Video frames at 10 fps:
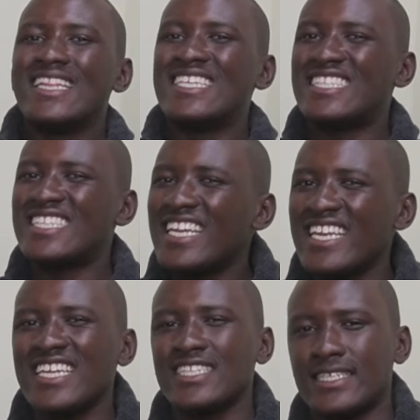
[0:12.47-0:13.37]
the
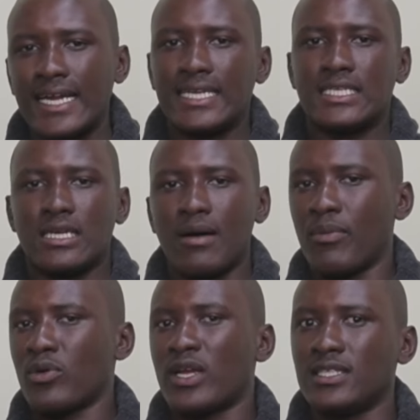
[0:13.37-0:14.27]
saddening state
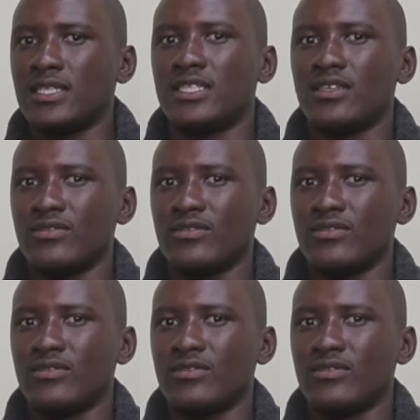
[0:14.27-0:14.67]
about Kaizer